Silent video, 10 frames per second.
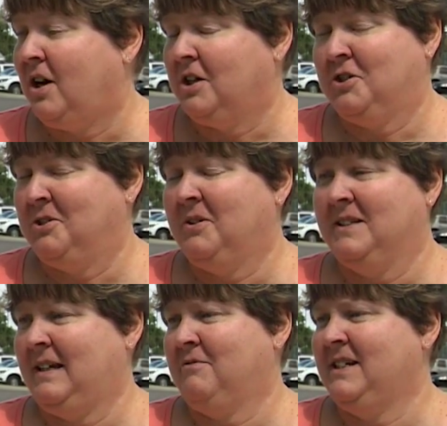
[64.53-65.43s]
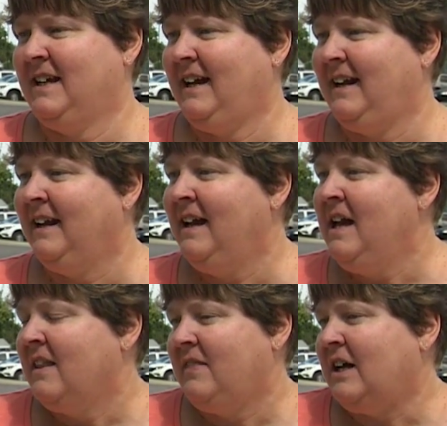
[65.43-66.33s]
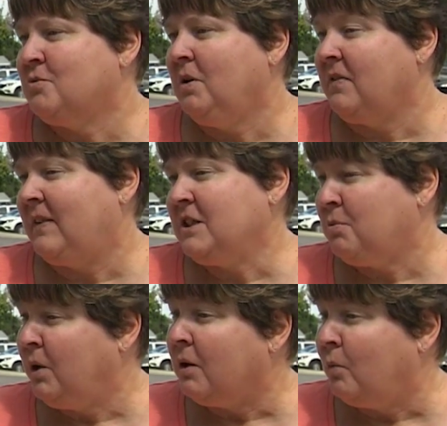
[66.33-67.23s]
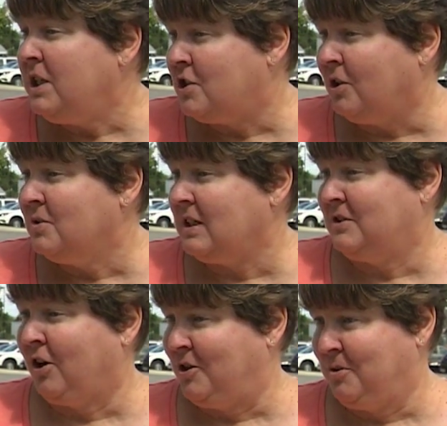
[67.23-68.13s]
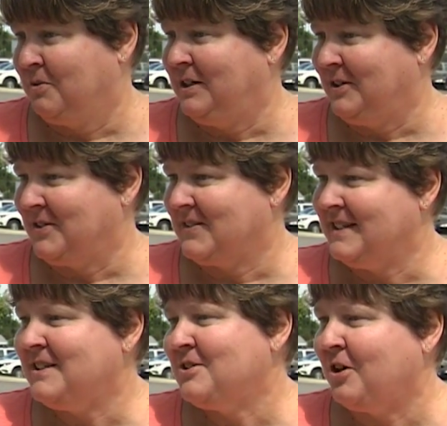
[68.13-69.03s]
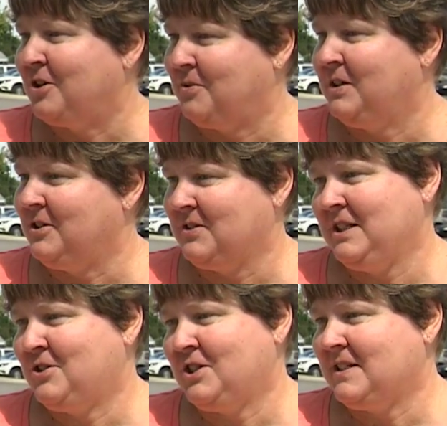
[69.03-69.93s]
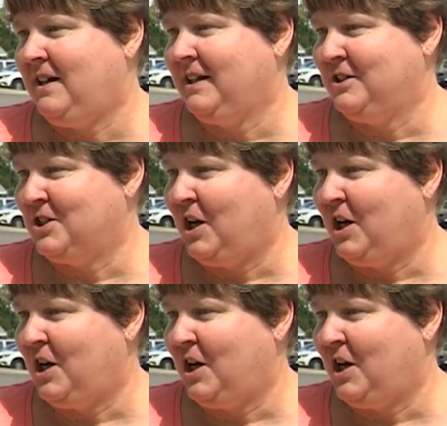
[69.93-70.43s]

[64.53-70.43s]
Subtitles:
our students every day. That's what we chose as our careers. This is our careers. It's just not a